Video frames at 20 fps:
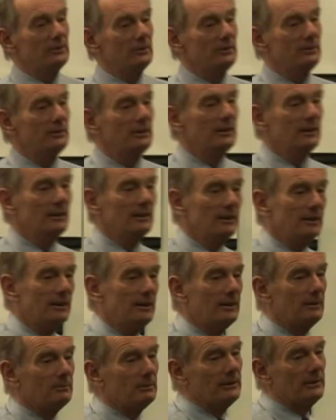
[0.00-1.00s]
is not...
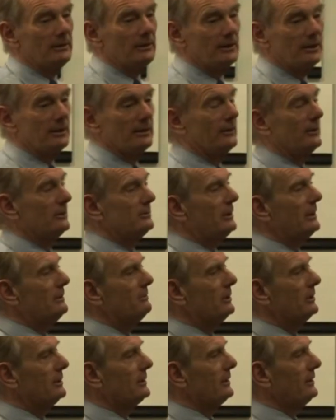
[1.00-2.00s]
one of the colours of the
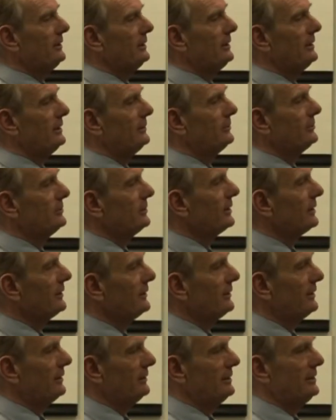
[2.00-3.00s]
rainbow, and I think in
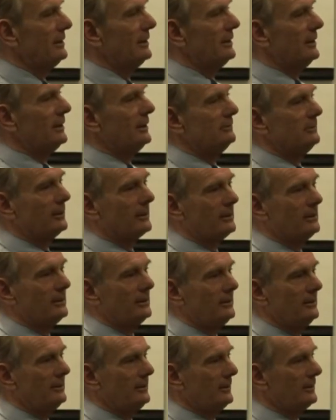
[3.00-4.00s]
France they only
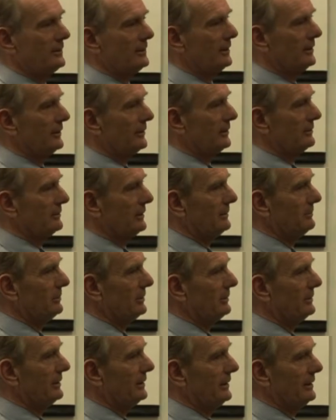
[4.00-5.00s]
recognise 6 colours of the
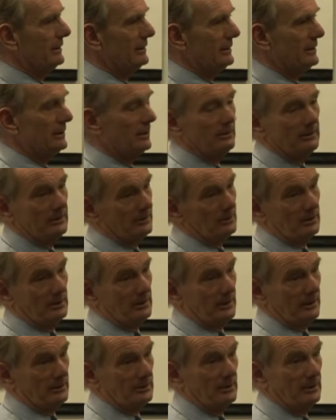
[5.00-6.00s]
rainbow. The indigo is
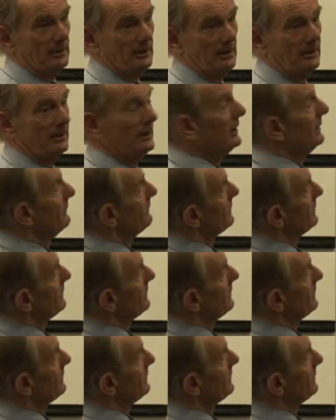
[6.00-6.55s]
not actually there,